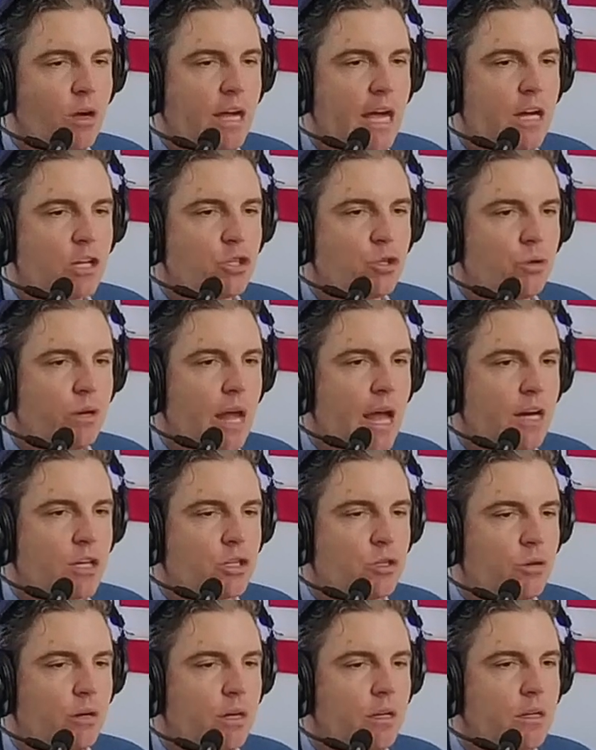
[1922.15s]
extra,
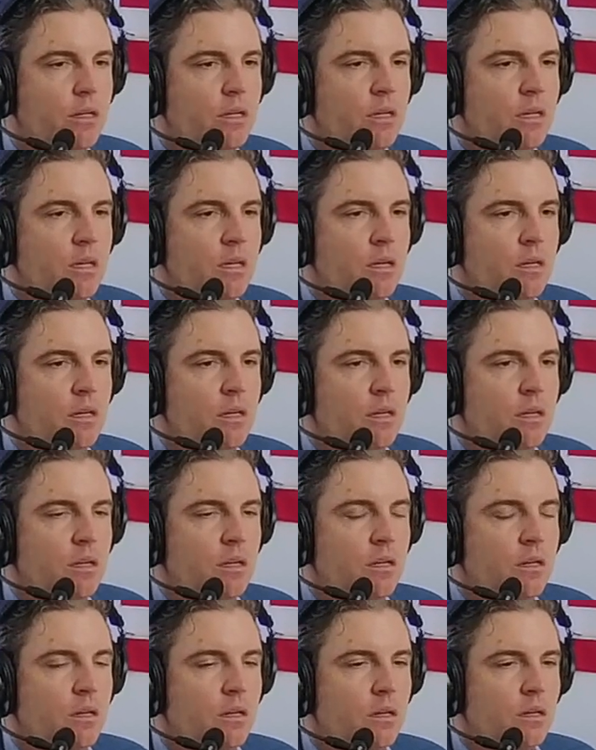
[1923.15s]
extra.
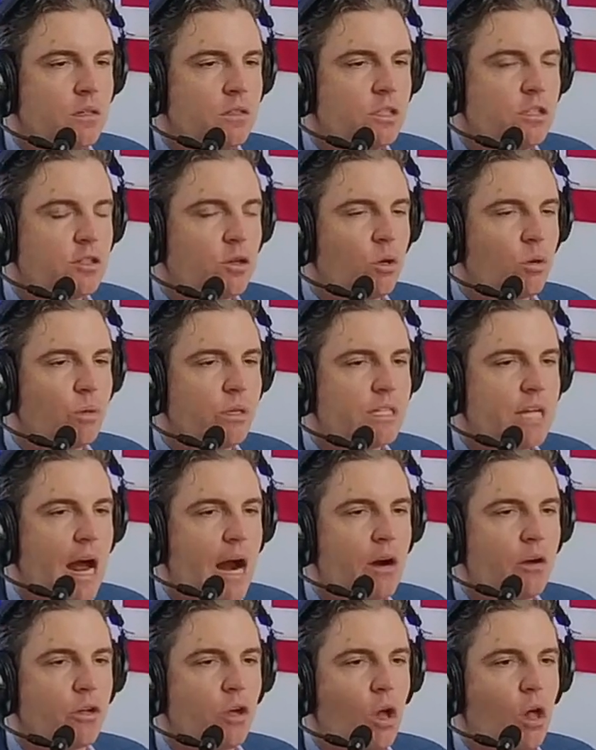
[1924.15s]
Just go to
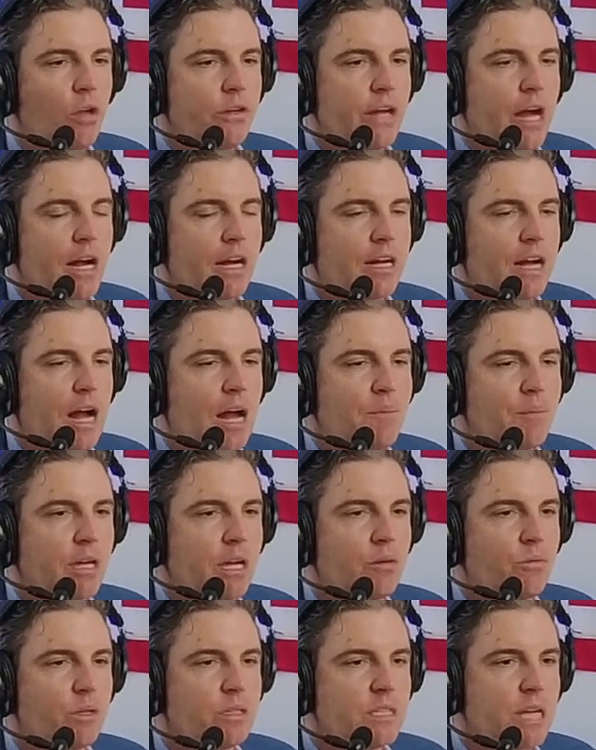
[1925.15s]
retireyall.com.
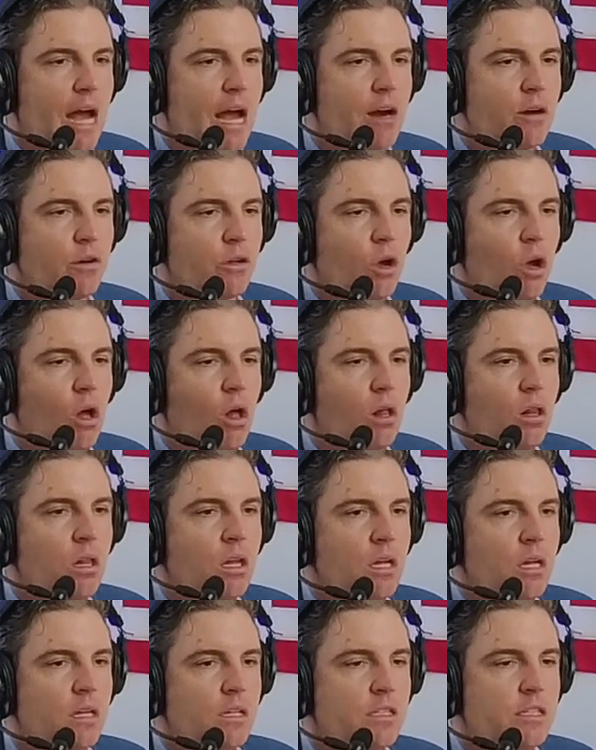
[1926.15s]
Again,
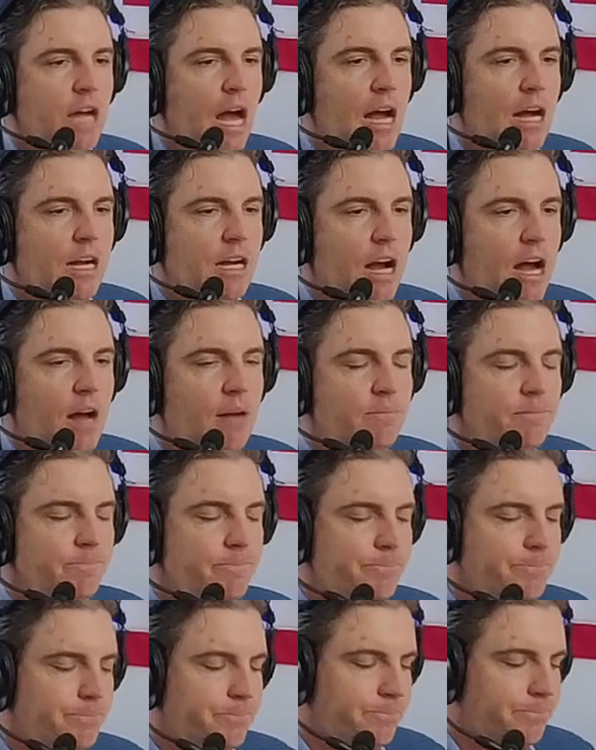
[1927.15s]
retireyall.com.
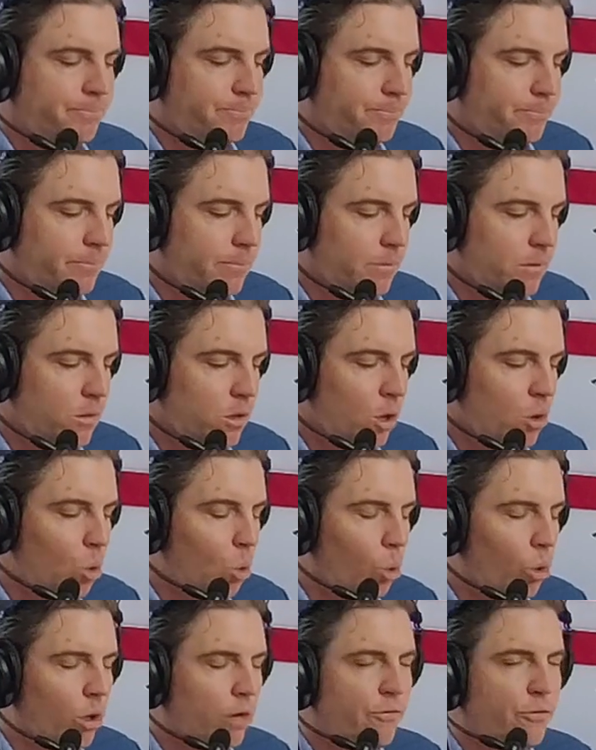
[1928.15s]

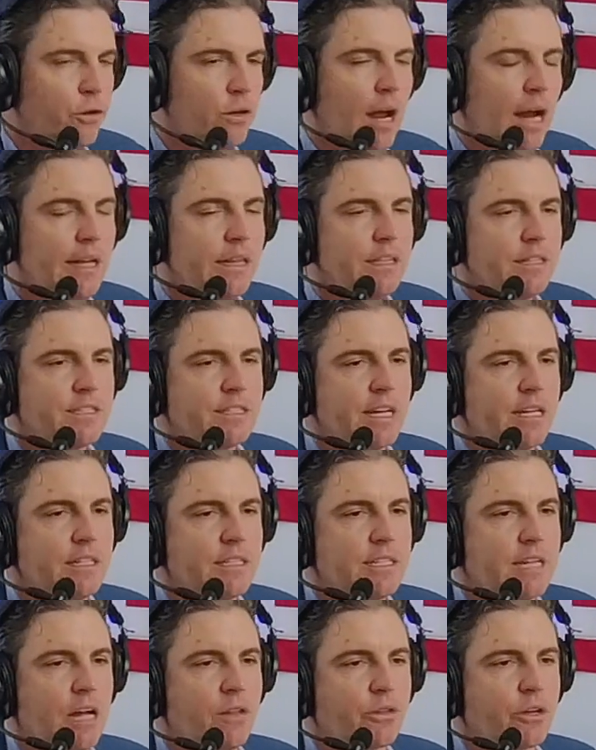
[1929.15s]
Or if you're not in the state of
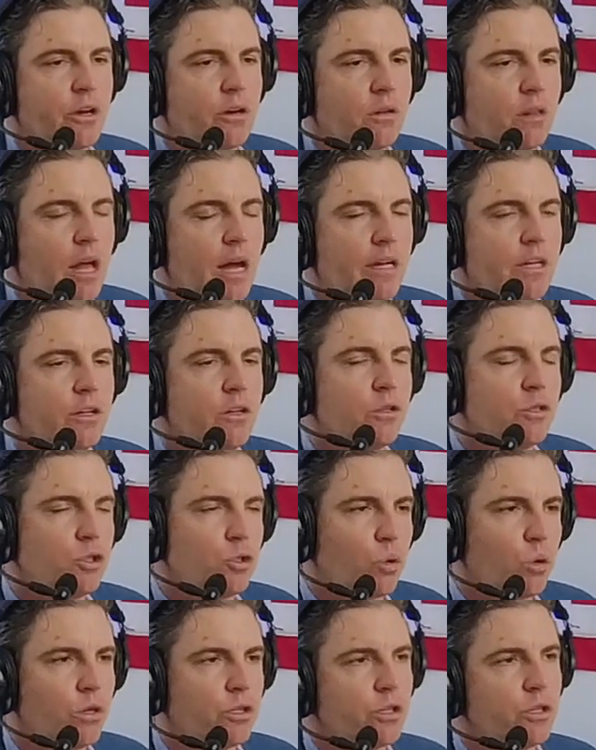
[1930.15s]
South Carolina, you're in
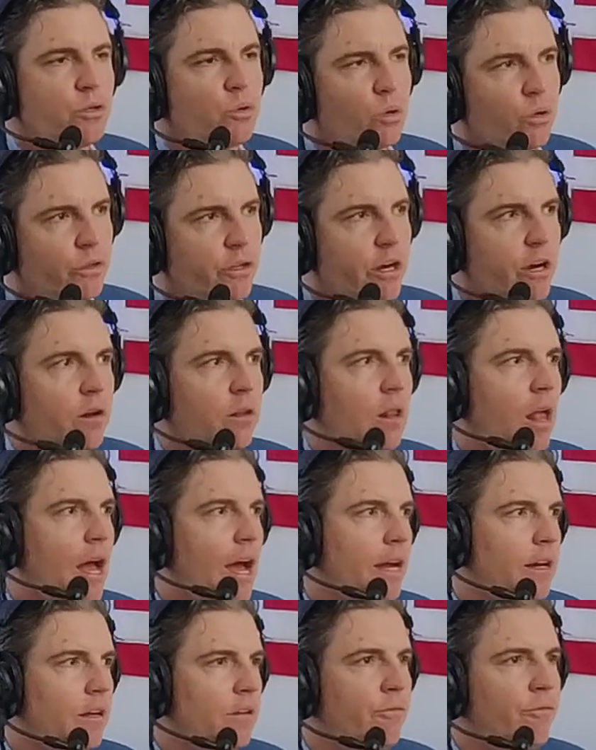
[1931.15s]
Georgia, North
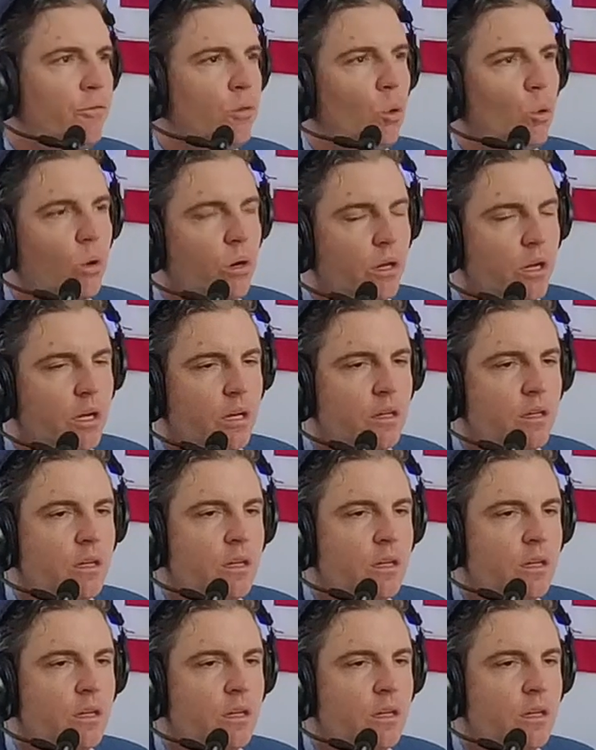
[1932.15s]
Carolina, Florida,